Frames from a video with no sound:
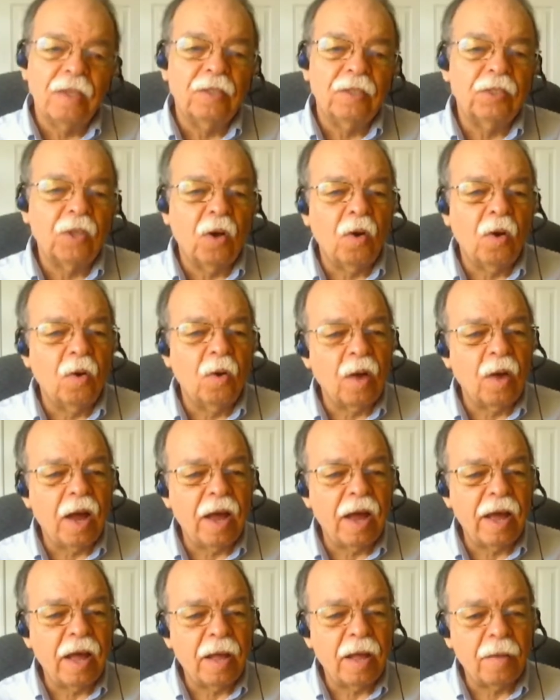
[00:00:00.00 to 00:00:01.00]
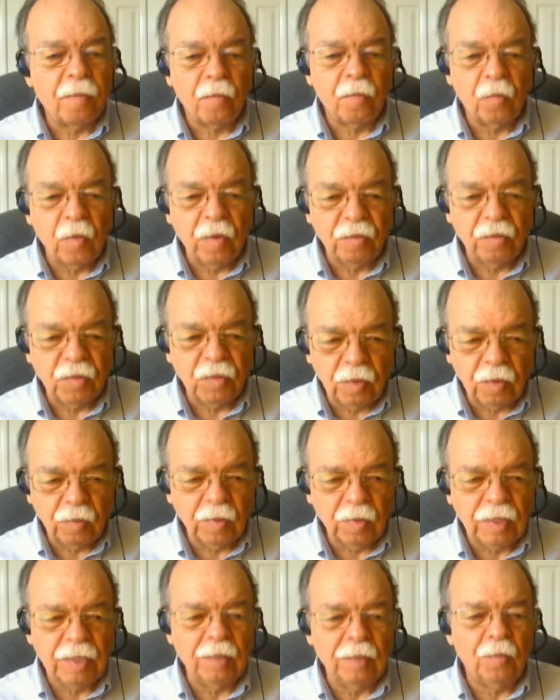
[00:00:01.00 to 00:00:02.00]
So uh, if you
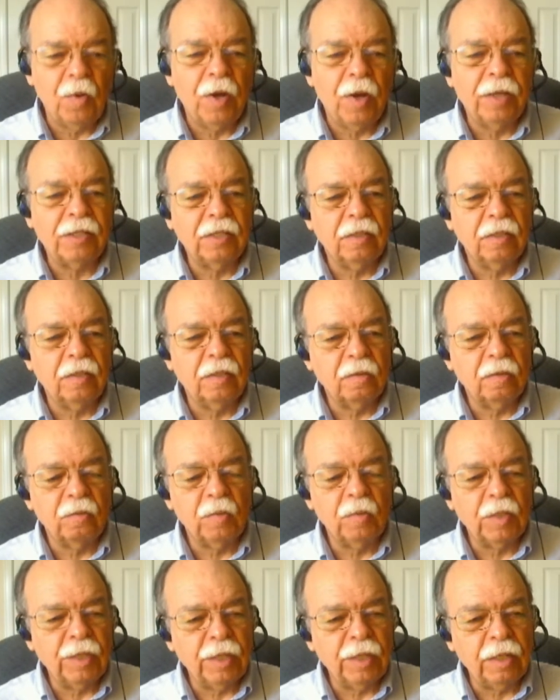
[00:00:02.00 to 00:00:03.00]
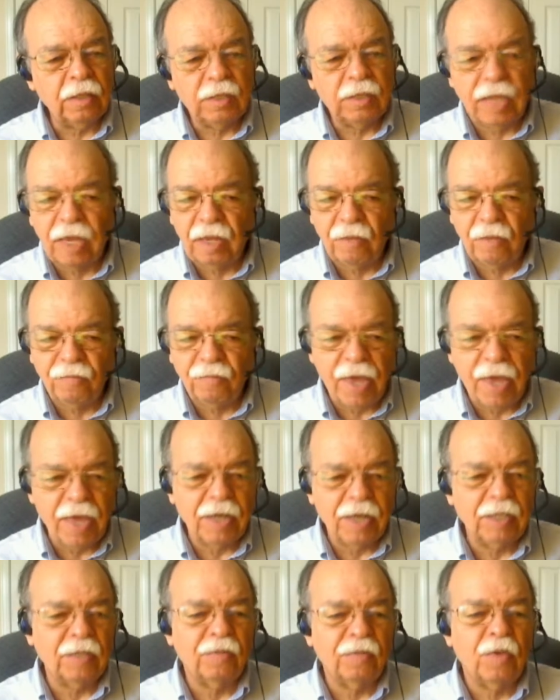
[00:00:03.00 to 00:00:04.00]
really want to really take
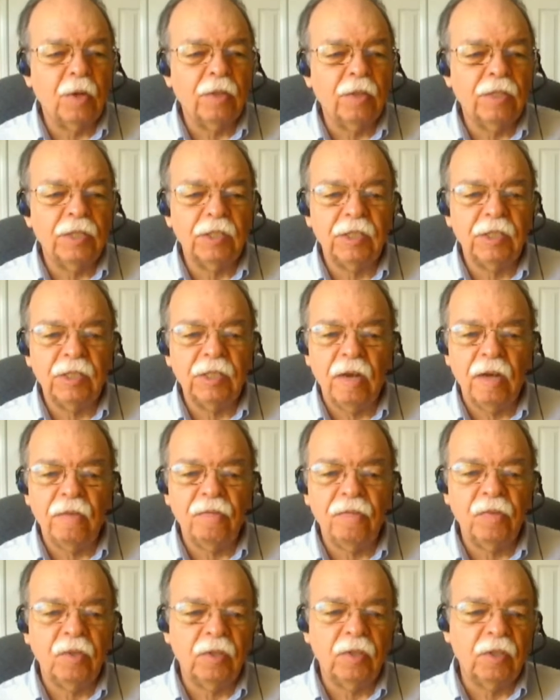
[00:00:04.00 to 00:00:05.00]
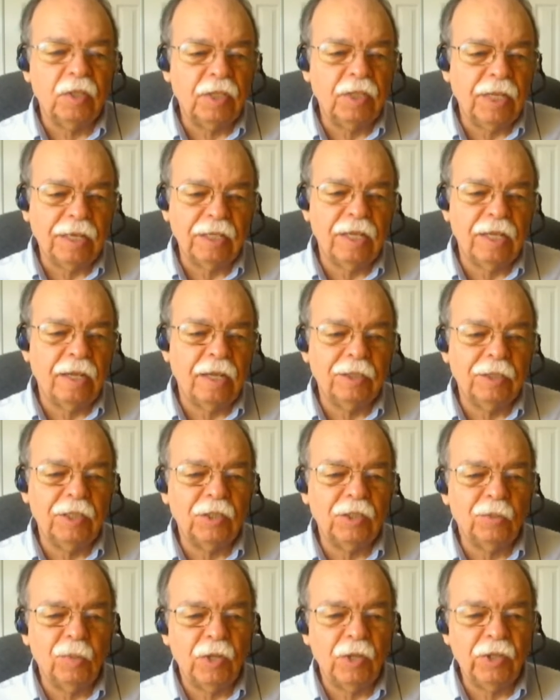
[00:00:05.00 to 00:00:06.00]
advantage of all this stuff, you know, the technology
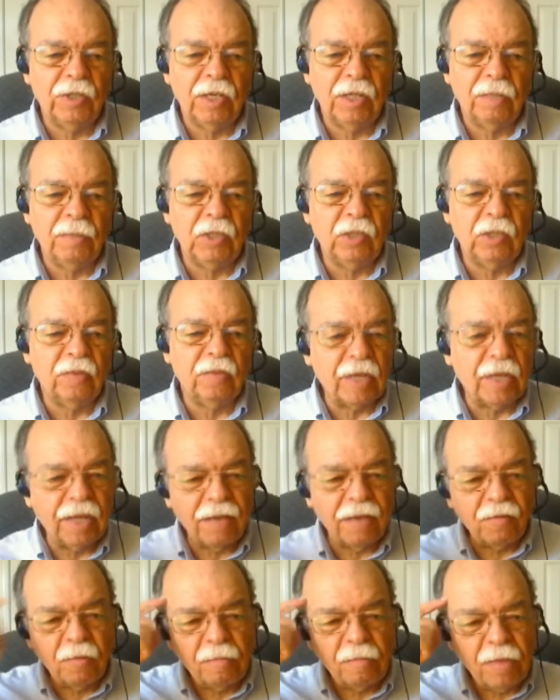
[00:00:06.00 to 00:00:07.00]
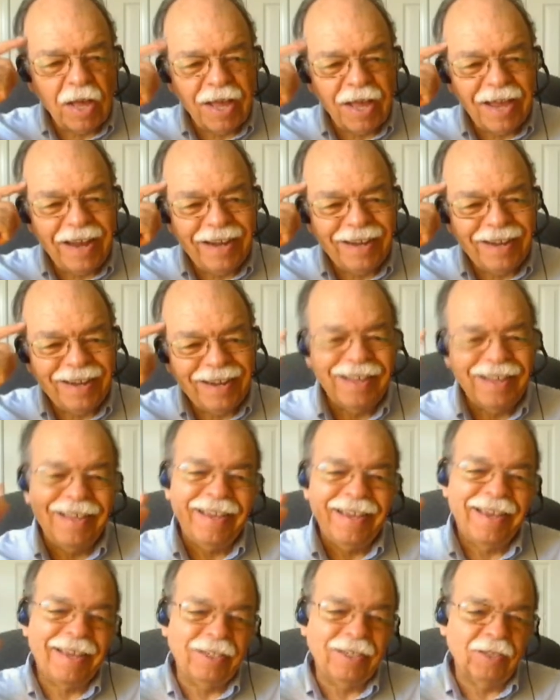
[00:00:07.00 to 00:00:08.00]
is one thing, but you've got to have a mind
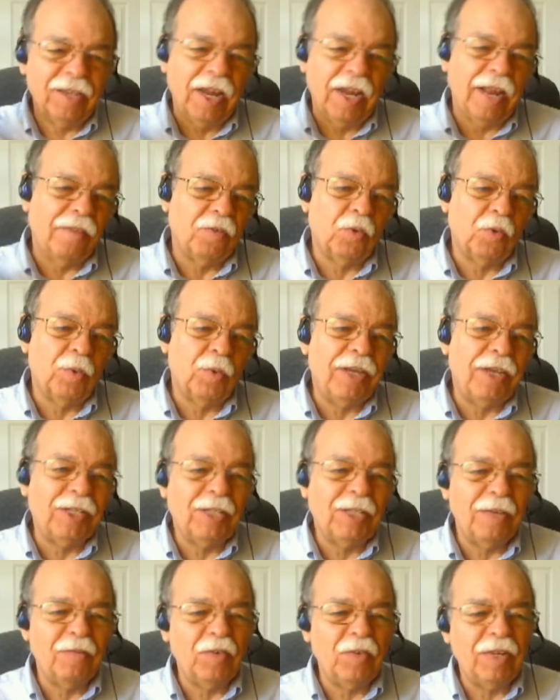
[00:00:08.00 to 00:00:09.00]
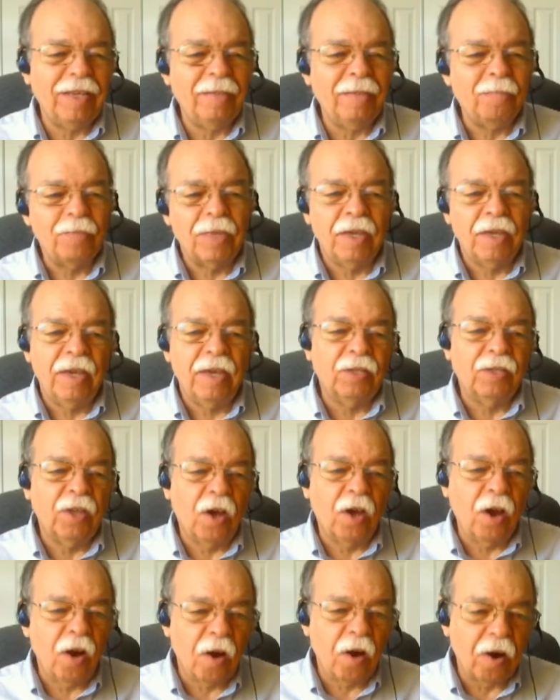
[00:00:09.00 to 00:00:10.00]
and you've got to have creativity and the
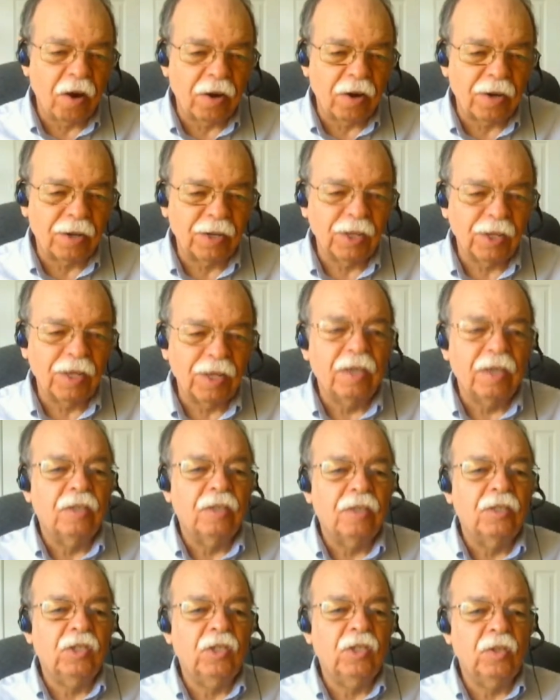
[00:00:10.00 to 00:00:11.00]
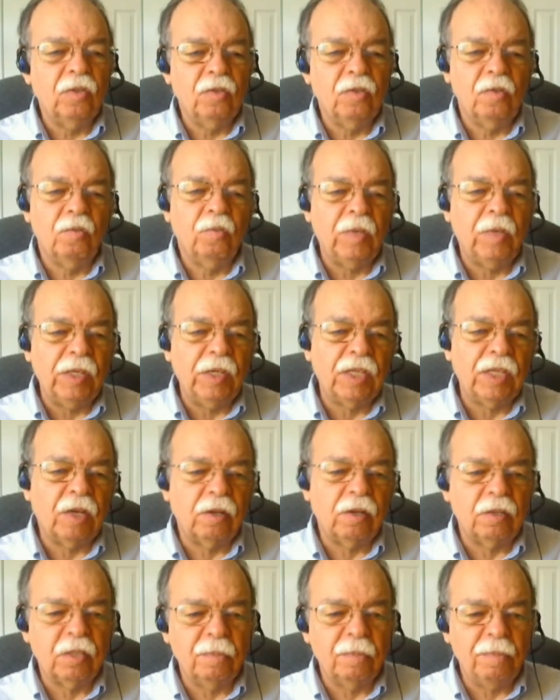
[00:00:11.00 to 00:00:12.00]
heart to reach
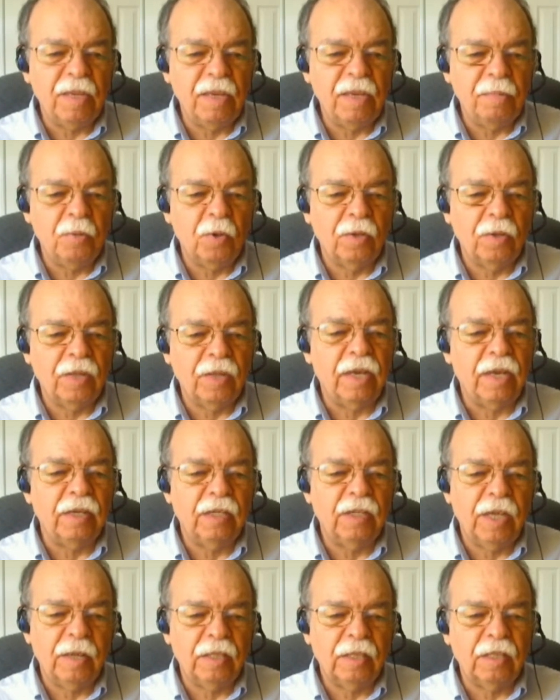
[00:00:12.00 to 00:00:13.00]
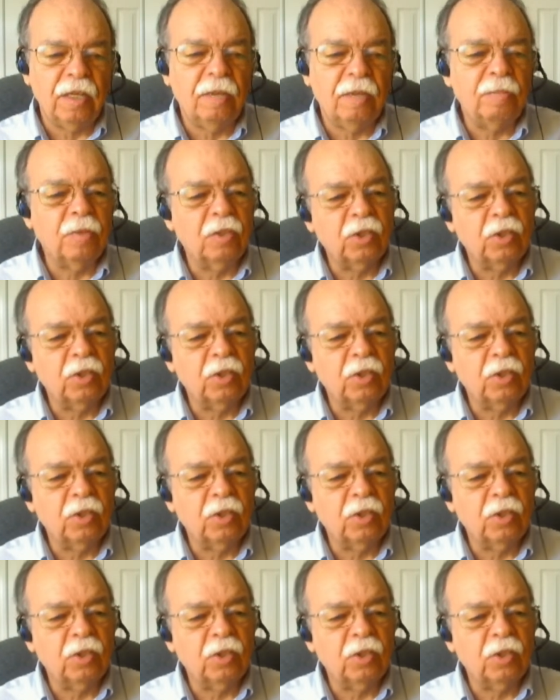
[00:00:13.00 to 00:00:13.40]
out to people and get them to